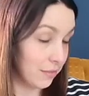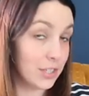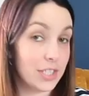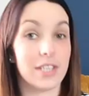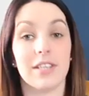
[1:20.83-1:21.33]

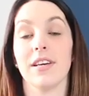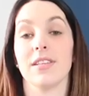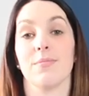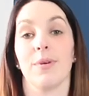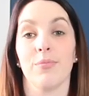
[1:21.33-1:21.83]
She said
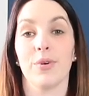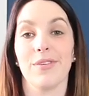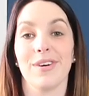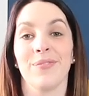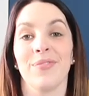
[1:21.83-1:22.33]
yes, Mum, we
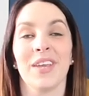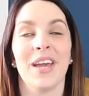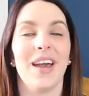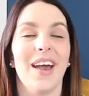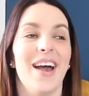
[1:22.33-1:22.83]
will.
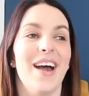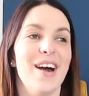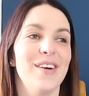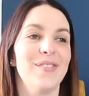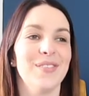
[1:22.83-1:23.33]

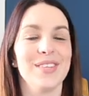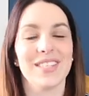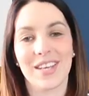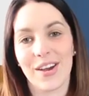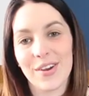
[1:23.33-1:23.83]

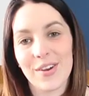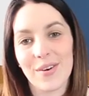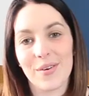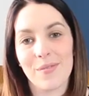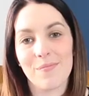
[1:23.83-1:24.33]

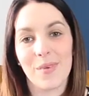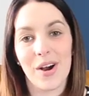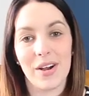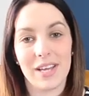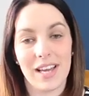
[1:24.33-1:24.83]
So
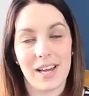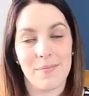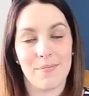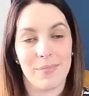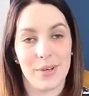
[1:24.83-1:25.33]
my
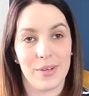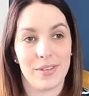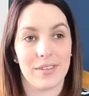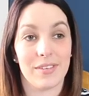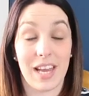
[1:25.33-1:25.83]

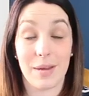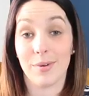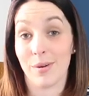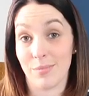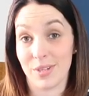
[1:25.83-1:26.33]

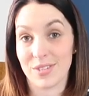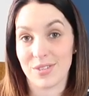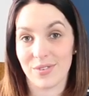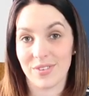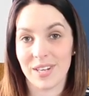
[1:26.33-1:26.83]
labour and birth
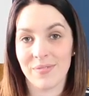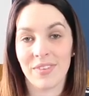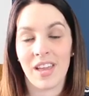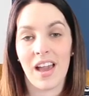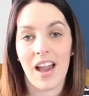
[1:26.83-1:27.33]
story.
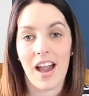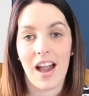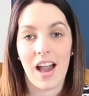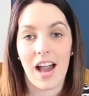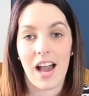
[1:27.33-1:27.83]

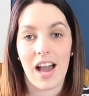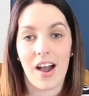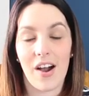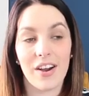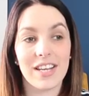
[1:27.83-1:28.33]

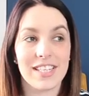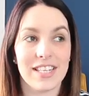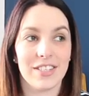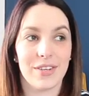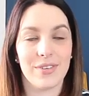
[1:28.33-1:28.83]
I
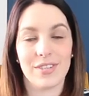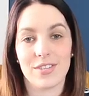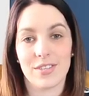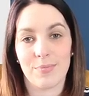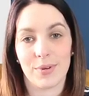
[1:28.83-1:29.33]
didn't go
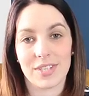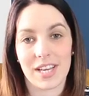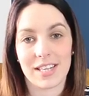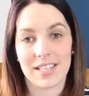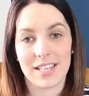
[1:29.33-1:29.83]
into
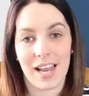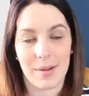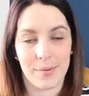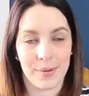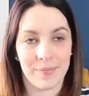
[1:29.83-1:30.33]
spontaneous
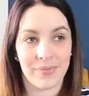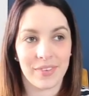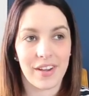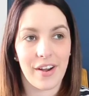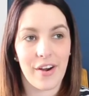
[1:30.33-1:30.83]
labour.
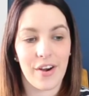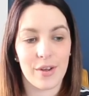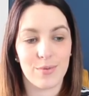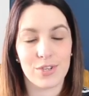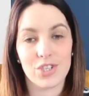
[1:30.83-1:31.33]

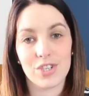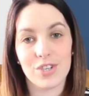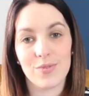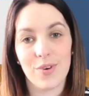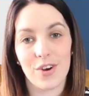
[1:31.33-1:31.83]
I was
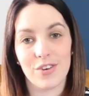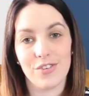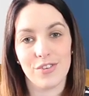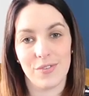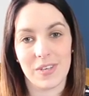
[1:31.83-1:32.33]
due
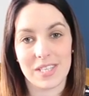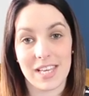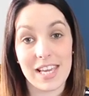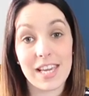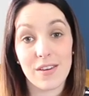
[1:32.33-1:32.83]
on New Year's
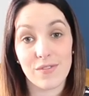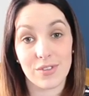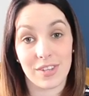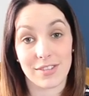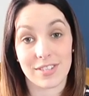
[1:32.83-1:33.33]
Eve
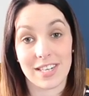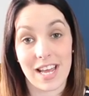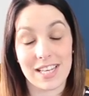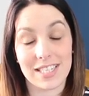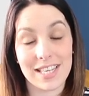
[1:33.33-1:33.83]

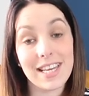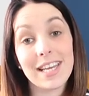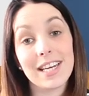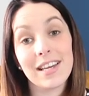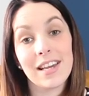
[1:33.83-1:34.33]

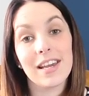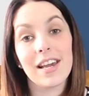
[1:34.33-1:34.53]
2018,